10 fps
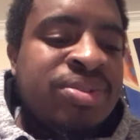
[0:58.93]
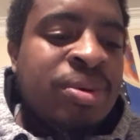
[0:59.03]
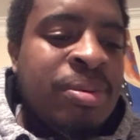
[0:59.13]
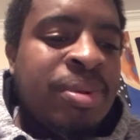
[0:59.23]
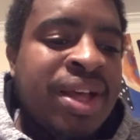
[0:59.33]

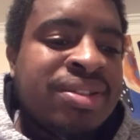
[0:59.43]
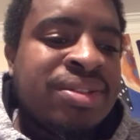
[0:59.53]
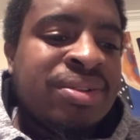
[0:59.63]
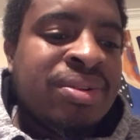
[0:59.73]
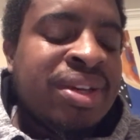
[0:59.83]

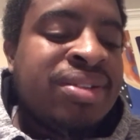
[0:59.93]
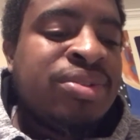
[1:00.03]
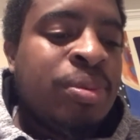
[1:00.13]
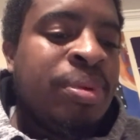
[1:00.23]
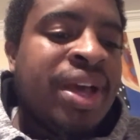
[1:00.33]

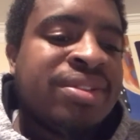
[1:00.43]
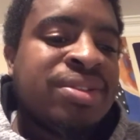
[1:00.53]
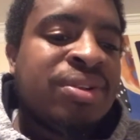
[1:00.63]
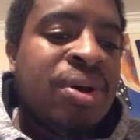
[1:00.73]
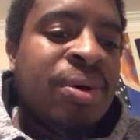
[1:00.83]

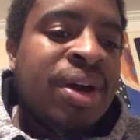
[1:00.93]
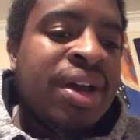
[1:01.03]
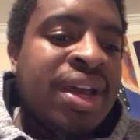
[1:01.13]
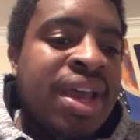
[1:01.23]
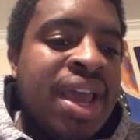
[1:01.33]
suplexes Loa,